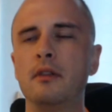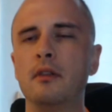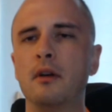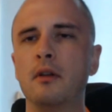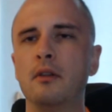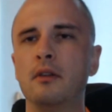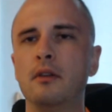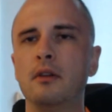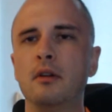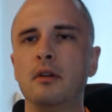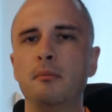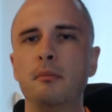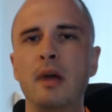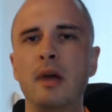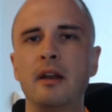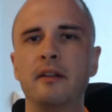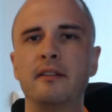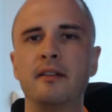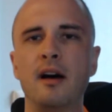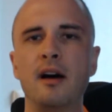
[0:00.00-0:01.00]
your
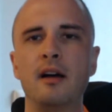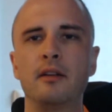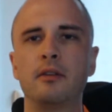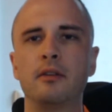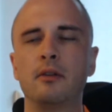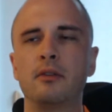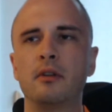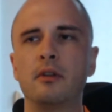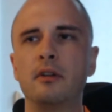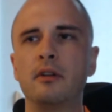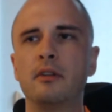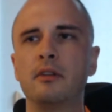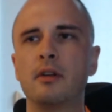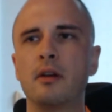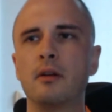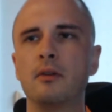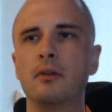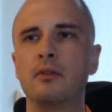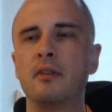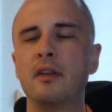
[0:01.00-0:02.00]
metatarsals, on your
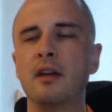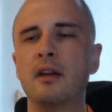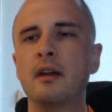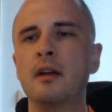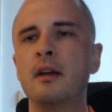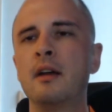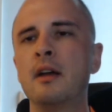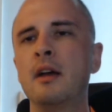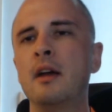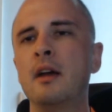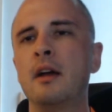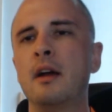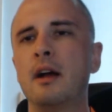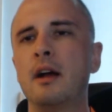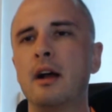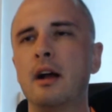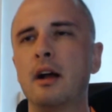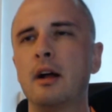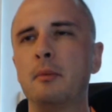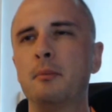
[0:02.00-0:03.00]
toes there.
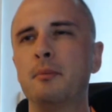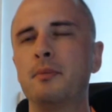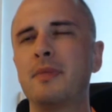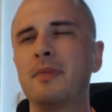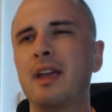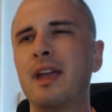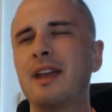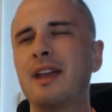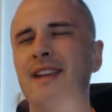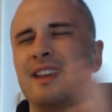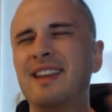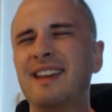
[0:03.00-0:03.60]
And again,